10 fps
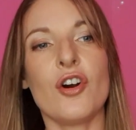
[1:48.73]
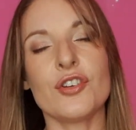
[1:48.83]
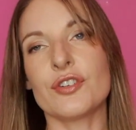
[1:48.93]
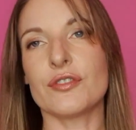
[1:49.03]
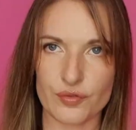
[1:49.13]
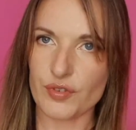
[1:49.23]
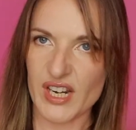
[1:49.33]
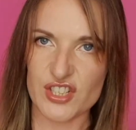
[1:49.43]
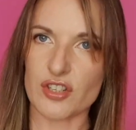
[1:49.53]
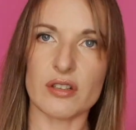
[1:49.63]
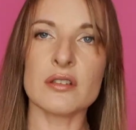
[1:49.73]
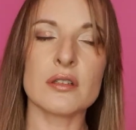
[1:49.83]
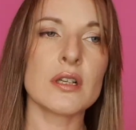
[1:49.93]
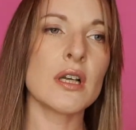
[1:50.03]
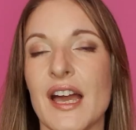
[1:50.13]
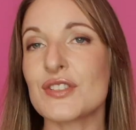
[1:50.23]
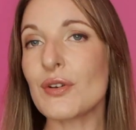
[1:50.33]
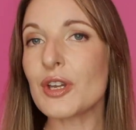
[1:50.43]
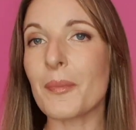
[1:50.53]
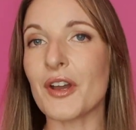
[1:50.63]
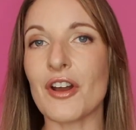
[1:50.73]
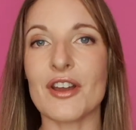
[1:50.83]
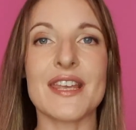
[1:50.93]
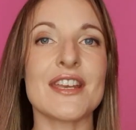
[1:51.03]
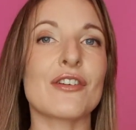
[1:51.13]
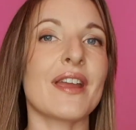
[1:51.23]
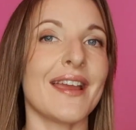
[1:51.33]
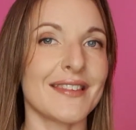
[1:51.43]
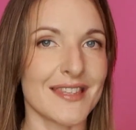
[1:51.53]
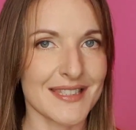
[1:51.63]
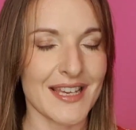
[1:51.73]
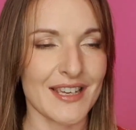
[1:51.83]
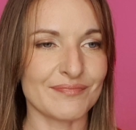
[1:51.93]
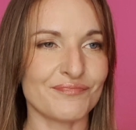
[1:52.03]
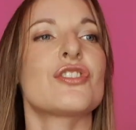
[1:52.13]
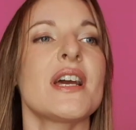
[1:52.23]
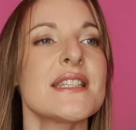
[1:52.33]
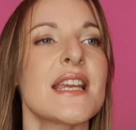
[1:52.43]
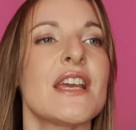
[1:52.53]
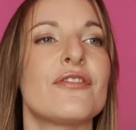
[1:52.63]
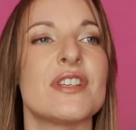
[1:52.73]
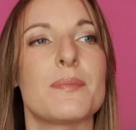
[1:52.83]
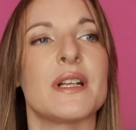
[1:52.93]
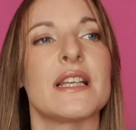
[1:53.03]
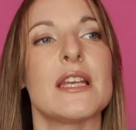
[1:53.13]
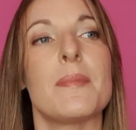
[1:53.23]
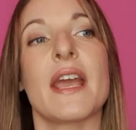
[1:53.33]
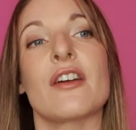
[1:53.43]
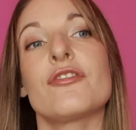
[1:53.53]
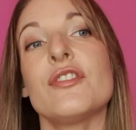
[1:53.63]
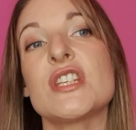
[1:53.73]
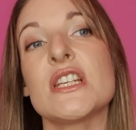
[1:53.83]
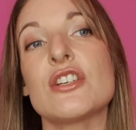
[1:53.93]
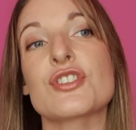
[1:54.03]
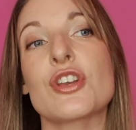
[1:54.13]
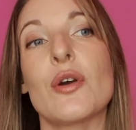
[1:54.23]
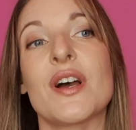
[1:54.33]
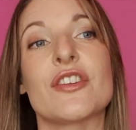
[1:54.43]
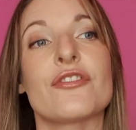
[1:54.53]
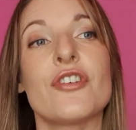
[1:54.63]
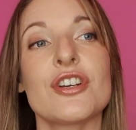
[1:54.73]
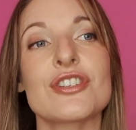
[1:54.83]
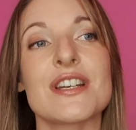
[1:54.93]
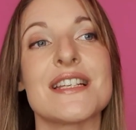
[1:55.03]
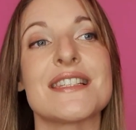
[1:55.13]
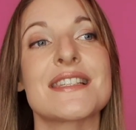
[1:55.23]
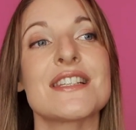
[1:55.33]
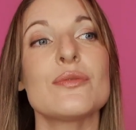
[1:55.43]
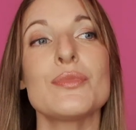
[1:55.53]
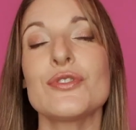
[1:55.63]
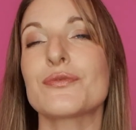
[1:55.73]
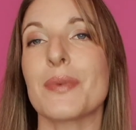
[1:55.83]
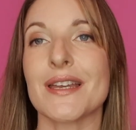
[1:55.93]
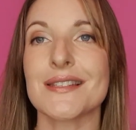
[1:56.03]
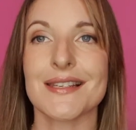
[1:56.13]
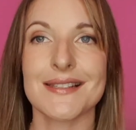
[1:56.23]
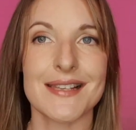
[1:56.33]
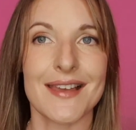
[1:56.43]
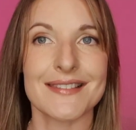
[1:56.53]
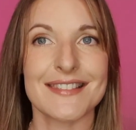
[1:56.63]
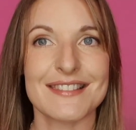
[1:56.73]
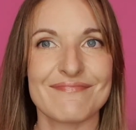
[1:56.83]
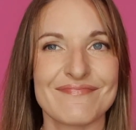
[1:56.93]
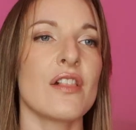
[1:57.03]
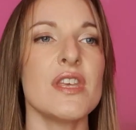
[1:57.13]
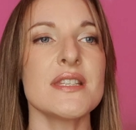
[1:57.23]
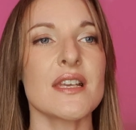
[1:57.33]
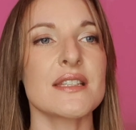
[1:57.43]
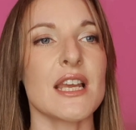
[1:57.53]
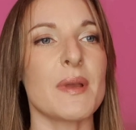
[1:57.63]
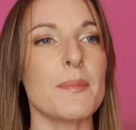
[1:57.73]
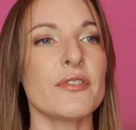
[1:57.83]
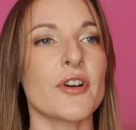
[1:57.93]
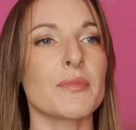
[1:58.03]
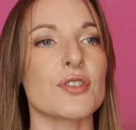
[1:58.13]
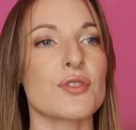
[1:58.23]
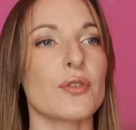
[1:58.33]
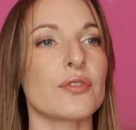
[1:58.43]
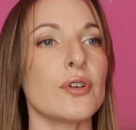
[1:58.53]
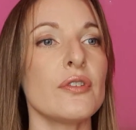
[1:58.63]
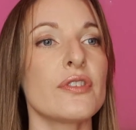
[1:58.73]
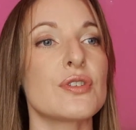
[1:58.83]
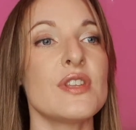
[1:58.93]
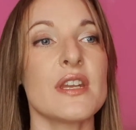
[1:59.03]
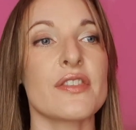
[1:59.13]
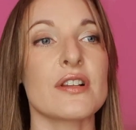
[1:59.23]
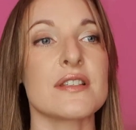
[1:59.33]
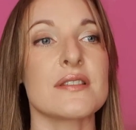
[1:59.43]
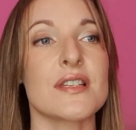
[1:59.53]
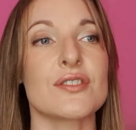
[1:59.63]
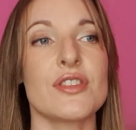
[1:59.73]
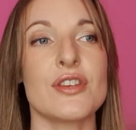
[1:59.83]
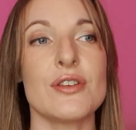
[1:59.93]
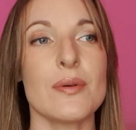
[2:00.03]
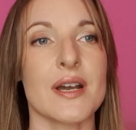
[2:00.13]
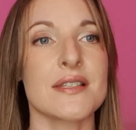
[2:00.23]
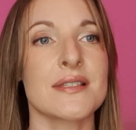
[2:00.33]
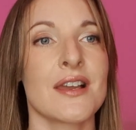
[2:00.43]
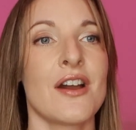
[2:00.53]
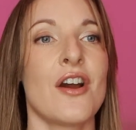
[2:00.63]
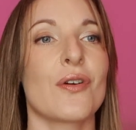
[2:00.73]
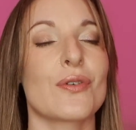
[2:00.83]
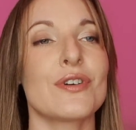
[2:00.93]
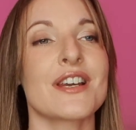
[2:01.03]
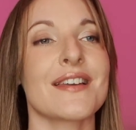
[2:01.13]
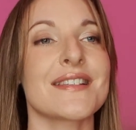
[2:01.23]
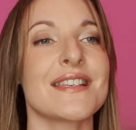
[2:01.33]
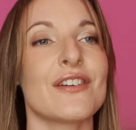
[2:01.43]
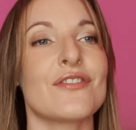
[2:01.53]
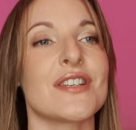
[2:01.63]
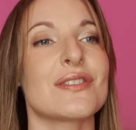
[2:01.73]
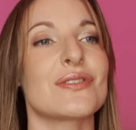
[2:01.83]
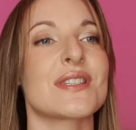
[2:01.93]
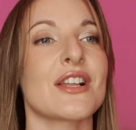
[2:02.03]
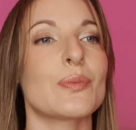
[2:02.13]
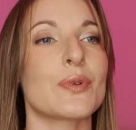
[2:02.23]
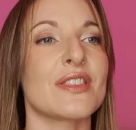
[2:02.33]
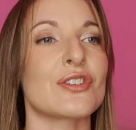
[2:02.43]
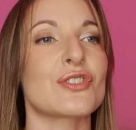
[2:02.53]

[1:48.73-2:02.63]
on Rachel and talk about how he created this day. Trans Day of Visibility began 15 years ago, and the founder is still moved by its success. This Sunday, people from Kosovo to the Netherlands to the US are organizing events to celebrate